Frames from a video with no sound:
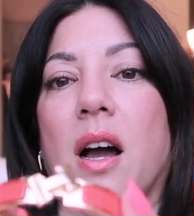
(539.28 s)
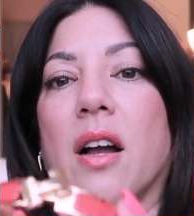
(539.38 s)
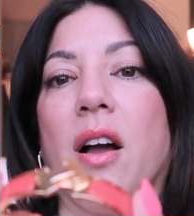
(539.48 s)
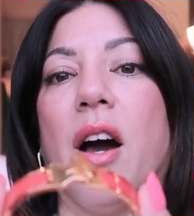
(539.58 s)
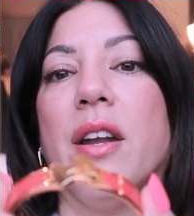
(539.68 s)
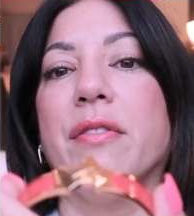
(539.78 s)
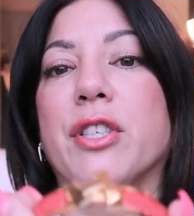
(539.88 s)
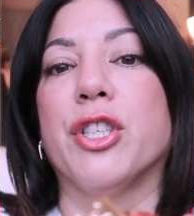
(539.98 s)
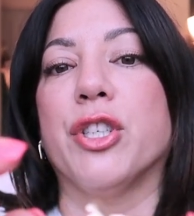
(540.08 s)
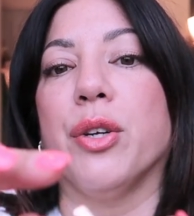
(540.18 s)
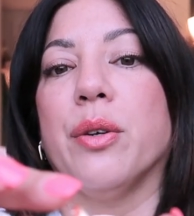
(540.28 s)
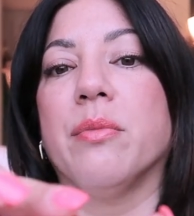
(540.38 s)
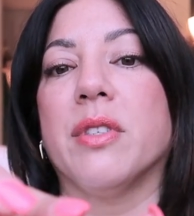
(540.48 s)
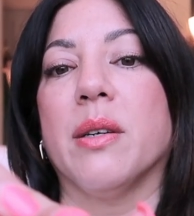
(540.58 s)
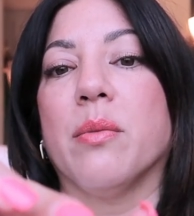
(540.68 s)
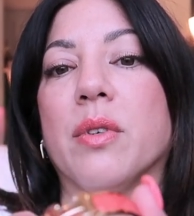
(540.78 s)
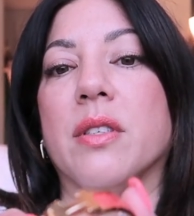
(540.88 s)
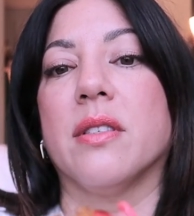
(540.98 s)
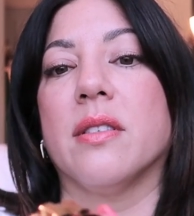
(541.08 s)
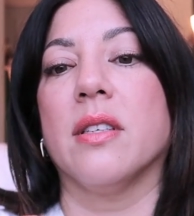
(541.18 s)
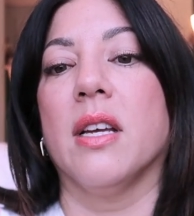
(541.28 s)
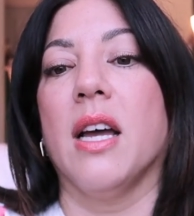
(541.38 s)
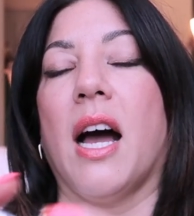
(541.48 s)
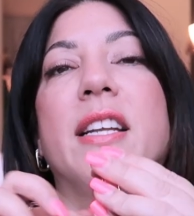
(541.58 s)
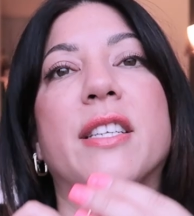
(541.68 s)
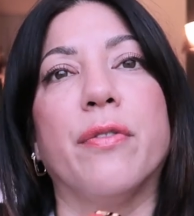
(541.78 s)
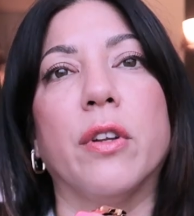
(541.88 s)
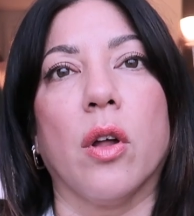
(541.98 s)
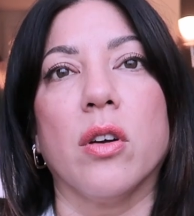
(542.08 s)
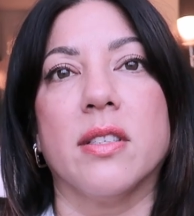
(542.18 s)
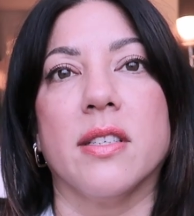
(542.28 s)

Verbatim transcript: I kind of assumed it was a different lock